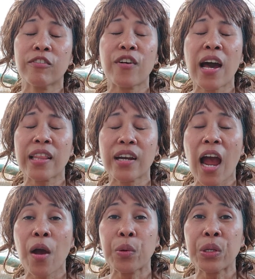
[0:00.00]
Father,
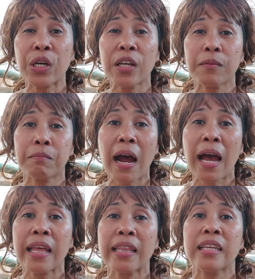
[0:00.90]
I would not
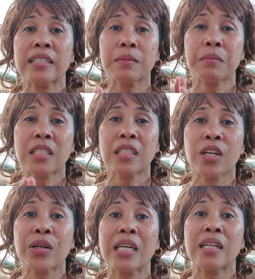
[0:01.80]
buy this
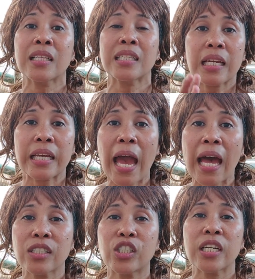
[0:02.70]
material, the
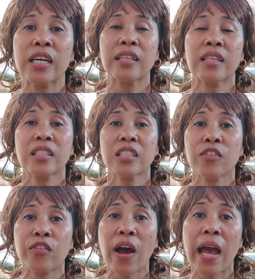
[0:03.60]
gadget, this
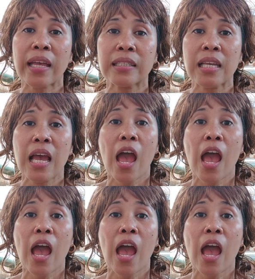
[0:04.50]
device,